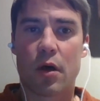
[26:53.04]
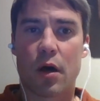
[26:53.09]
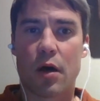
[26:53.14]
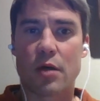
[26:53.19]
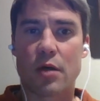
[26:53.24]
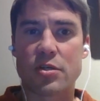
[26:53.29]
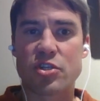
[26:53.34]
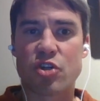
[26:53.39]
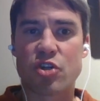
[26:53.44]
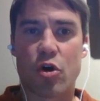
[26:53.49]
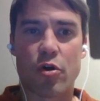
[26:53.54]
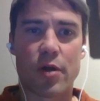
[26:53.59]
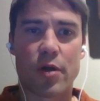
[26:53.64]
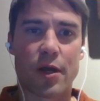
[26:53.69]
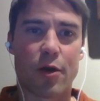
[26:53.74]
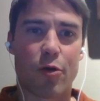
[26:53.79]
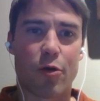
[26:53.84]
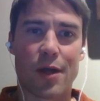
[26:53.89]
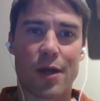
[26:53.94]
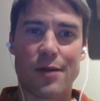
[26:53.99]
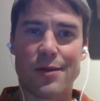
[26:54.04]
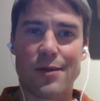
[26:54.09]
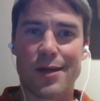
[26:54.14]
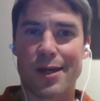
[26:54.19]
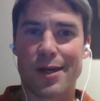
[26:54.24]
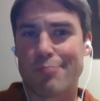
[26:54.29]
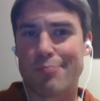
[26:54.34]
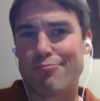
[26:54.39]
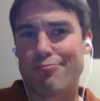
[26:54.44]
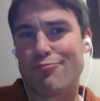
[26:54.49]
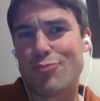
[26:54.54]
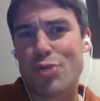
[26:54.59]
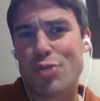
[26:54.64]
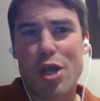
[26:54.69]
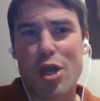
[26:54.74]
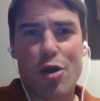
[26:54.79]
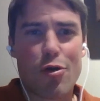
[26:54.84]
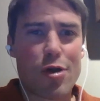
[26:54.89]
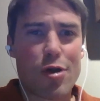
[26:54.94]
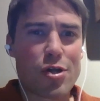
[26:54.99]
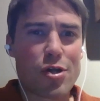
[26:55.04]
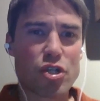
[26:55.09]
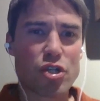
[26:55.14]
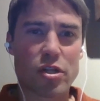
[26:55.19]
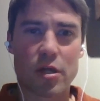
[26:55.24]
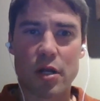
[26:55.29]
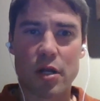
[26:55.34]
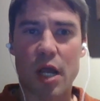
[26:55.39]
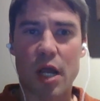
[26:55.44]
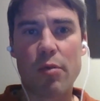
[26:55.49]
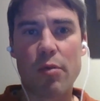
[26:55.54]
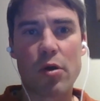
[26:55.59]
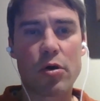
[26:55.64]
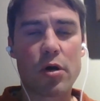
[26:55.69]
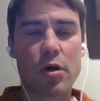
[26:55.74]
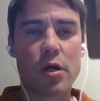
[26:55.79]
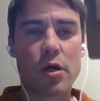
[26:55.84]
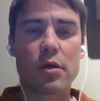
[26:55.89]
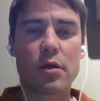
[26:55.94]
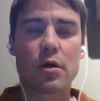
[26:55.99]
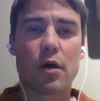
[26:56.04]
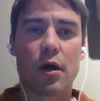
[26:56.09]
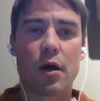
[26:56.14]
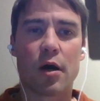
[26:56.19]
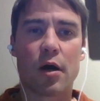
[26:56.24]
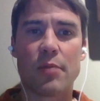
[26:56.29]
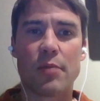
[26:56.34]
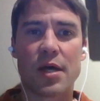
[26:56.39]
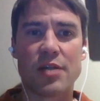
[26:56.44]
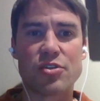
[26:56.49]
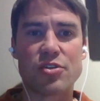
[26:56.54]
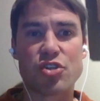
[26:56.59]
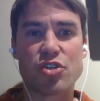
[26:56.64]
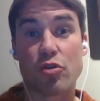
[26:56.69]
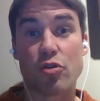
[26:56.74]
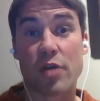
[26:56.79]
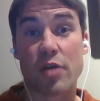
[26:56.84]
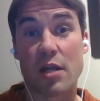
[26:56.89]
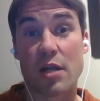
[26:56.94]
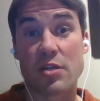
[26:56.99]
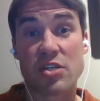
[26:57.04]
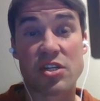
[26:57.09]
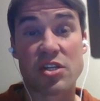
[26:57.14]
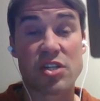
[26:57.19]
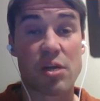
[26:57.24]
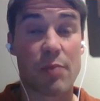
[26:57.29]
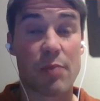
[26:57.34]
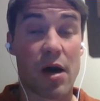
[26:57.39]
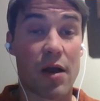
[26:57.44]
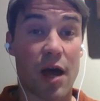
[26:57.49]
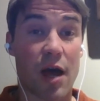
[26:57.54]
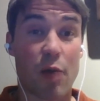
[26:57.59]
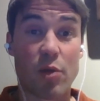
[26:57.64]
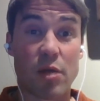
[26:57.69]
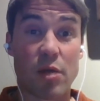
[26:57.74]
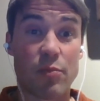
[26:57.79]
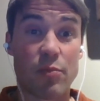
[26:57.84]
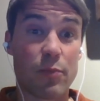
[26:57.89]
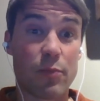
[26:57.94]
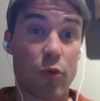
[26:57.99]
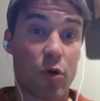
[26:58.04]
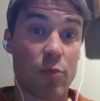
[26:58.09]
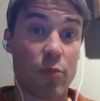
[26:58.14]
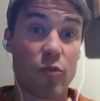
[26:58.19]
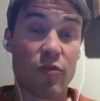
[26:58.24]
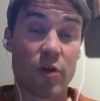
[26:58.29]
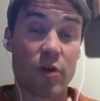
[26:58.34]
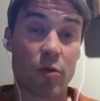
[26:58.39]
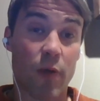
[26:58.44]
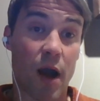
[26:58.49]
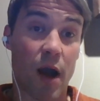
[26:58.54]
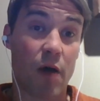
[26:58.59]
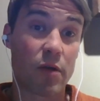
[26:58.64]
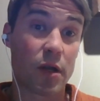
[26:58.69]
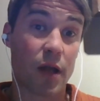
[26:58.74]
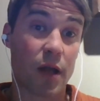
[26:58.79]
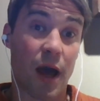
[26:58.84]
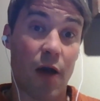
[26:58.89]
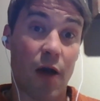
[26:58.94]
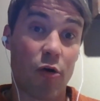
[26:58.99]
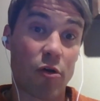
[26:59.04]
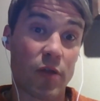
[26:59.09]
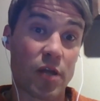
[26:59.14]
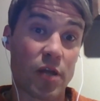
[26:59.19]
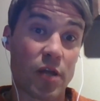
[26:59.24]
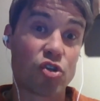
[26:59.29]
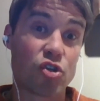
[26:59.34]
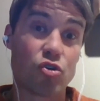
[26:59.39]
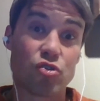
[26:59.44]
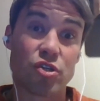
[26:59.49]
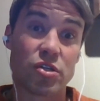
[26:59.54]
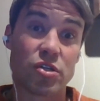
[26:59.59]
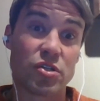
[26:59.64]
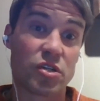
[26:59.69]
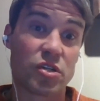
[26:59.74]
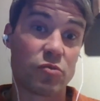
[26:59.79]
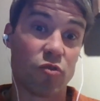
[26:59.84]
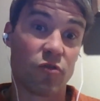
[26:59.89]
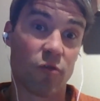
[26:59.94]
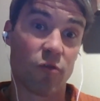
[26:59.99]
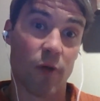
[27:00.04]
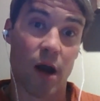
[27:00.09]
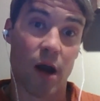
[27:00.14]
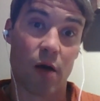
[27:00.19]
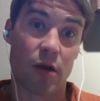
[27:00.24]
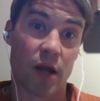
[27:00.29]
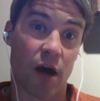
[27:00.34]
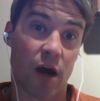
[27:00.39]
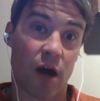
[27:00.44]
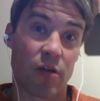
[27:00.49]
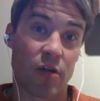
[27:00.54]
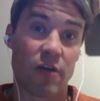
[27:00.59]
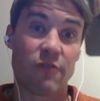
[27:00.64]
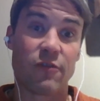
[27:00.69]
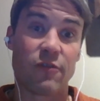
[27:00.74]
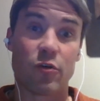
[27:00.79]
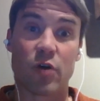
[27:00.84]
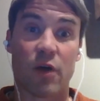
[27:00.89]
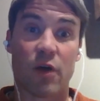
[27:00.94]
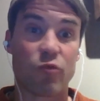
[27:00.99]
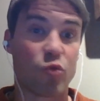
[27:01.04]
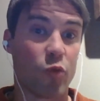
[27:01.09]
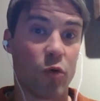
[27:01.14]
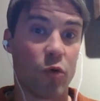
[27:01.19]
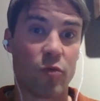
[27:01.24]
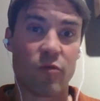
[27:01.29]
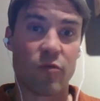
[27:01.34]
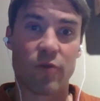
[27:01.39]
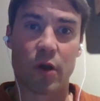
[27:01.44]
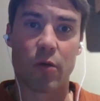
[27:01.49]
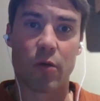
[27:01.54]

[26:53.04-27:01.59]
starting or ending nearish the neighborhood, and so then it's just about how many people are moving around and how are they choosing to move around and how do they feel comfortable moving